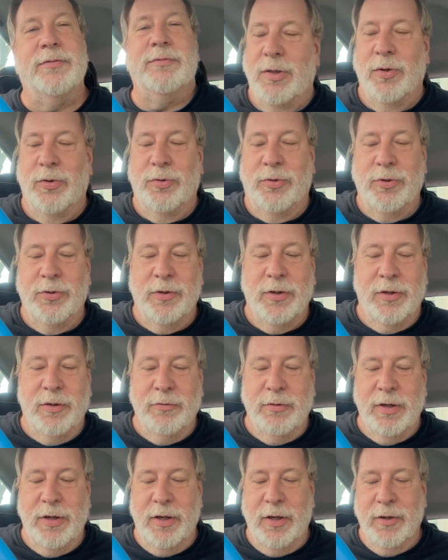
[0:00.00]
don't turn on the
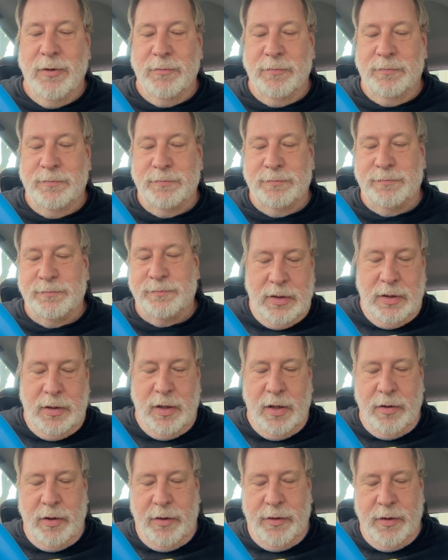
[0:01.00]
radio.
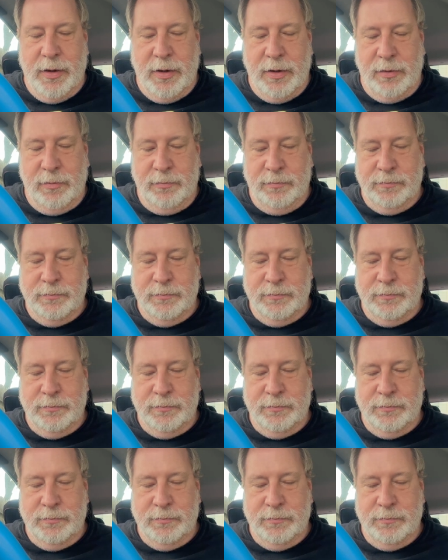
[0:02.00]
Another thing,